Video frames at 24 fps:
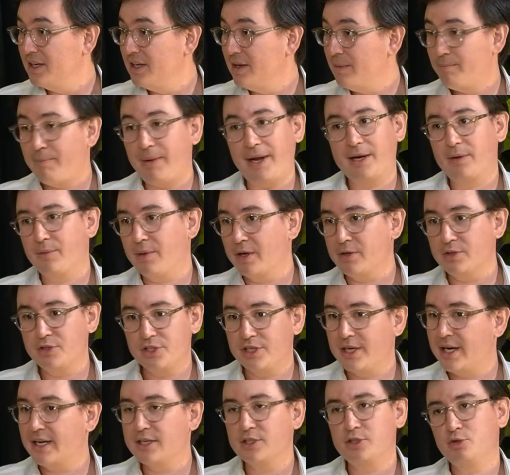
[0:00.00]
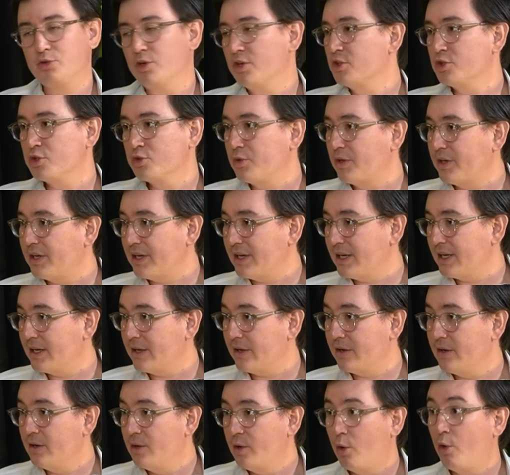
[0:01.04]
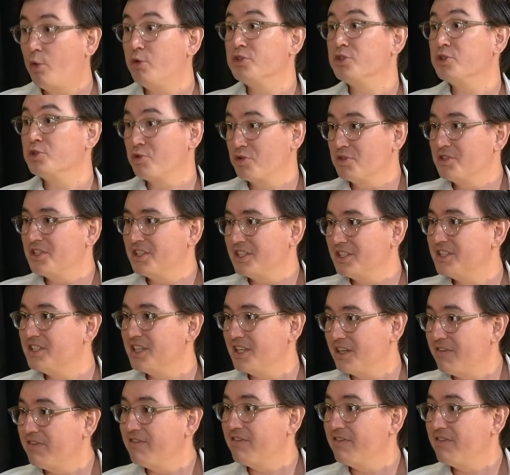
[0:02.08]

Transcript: background checks, drug screening, all sorts of stuff.